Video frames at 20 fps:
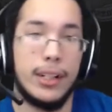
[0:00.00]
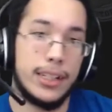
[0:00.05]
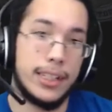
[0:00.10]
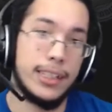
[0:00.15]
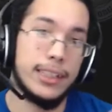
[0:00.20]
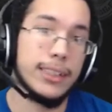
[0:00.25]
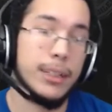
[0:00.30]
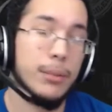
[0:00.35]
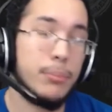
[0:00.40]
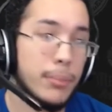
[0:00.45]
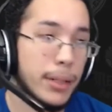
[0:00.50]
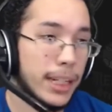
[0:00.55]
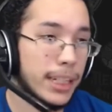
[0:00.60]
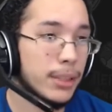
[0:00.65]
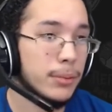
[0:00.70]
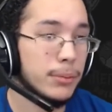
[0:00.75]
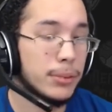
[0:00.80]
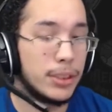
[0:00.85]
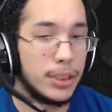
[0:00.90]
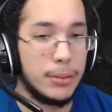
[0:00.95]
guys, I'm back.
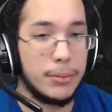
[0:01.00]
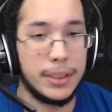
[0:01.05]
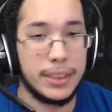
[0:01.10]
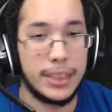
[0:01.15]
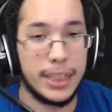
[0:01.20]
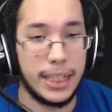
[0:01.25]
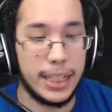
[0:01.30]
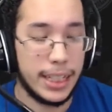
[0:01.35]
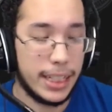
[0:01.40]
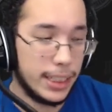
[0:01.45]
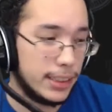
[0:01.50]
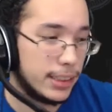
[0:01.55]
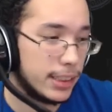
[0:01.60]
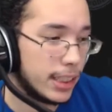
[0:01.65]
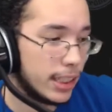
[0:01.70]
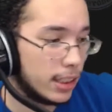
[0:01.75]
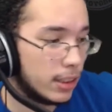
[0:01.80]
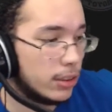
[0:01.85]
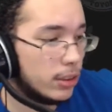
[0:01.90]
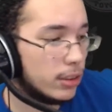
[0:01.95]
I'm sorry about that. I just
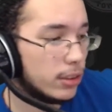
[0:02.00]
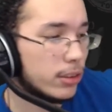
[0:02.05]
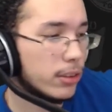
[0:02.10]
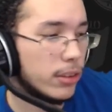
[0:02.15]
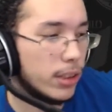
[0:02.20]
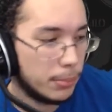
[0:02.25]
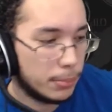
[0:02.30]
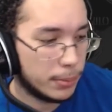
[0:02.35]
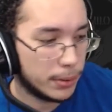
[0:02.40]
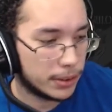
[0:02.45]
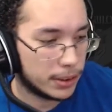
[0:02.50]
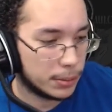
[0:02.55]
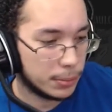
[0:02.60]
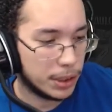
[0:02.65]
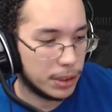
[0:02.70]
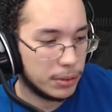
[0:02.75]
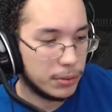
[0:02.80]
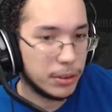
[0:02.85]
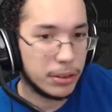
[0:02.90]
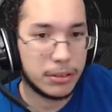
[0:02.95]
got a call to help out
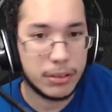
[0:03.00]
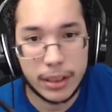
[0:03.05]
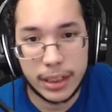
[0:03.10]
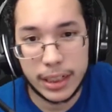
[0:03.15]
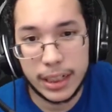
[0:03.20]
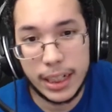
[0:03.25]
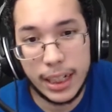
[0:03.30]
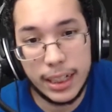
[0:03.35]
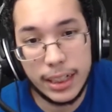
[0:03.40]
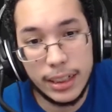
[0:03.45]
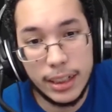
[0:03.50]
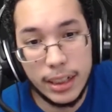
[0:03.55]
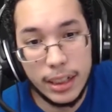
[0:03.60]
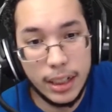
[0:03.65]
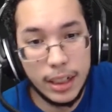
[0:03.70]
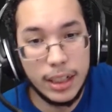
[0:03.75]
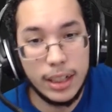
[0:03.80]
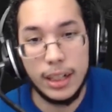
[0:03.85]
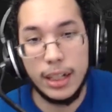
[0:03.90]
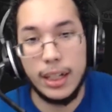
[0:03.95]
somebody real quick, and I
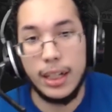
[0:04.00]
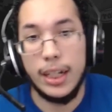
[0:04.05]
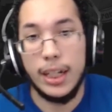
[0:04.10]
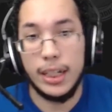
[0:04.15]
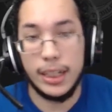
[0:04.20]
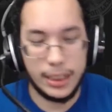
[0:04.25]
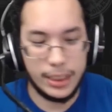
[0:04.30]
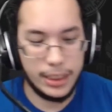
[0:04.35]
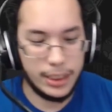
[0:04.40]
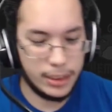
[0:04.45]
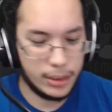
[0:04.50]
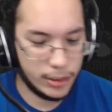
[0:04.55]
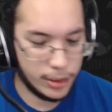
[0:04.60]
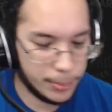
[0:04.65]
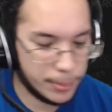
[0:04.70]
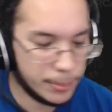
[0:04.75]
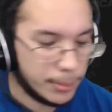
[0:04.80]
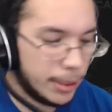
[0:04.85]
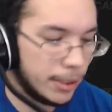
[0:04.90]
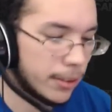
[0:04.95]
need to help
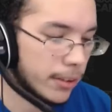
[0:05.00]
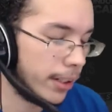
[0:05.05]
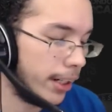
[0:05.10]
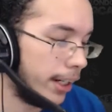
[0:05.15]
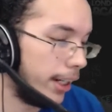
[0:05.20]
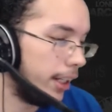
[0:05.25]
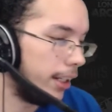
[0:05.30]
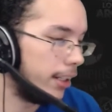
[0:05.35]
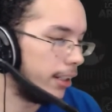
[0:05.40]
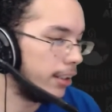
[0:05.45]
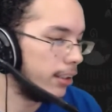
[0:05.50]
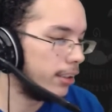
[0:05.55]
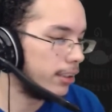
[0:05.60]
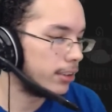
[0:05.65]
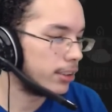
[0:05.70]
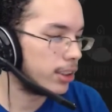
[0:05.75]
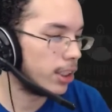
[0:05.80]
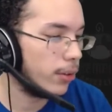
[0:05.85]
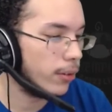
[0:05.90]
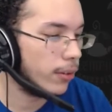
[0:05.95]
him out. Alright,
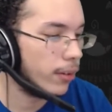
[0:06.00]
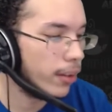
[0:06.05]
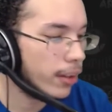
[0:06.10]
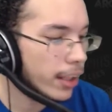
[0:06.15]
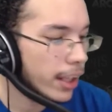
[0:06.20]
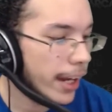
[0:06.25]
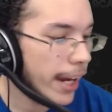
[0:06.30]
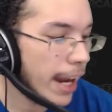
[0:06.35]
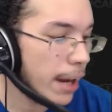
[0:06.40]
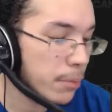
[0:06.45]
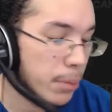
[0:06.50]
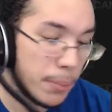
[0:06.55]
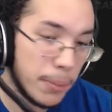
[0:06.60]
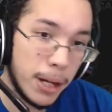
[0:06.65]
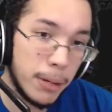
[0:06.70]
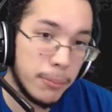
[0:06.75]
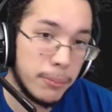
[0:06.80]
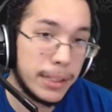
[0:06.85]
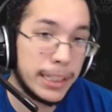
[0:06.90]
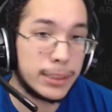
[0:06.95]
so
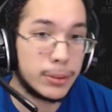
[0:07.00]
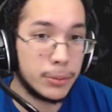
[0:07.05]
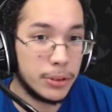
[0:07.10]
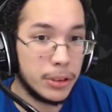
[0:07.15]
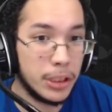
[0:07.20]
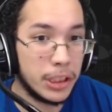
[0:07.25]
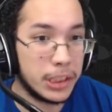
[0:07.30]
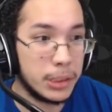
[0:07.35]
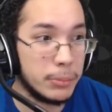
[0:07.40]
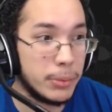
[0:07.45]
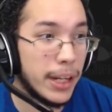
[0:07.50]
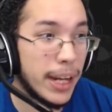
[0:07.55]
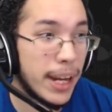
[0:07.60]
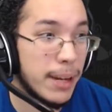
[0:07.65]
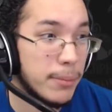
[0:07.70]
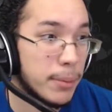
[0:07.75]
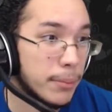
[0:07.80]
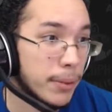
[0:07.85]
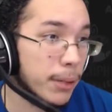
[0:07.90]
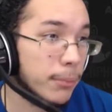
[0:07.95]
Ambipom, as we were talking about
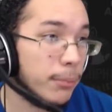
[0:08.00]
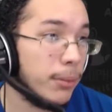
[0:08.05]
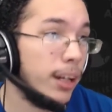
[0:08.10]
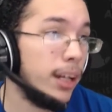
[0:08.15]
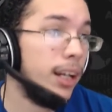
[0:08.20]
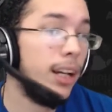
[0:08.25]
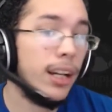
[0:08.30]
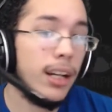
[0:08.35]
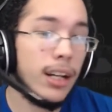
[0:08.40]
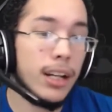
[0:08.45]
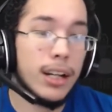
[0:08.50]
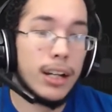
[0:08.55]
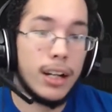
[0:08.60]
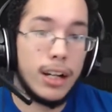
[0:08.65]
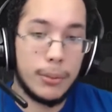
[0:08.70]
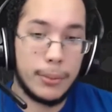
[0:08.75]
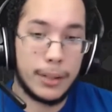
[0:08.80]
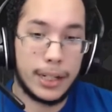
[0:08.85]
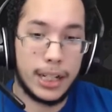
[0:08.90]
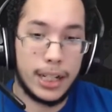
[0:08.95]
Ambipom.
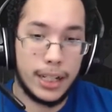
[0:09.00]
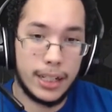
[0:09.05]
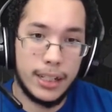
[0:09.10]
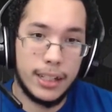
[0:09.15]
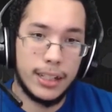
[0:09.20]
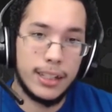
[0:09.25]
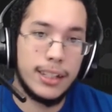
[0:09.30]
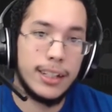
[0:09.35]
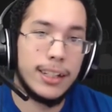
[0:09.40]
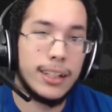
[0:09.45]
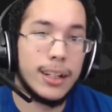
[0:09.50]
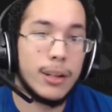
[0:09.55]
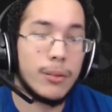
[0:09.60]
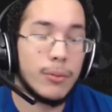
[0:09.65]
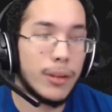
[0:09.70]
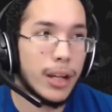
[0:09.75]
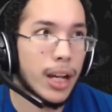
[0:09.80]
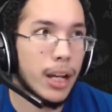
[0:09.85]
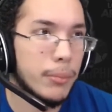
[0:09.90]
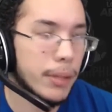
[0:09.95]
Oh my god,
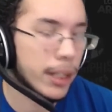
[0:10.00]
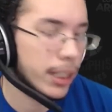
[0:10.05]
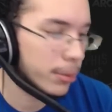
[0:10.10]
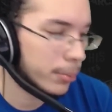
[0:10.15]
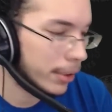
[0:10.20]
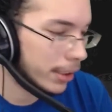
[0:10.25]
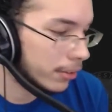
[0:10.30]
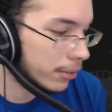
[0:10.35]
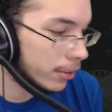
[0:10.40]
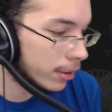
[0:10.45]
I'm out of breath.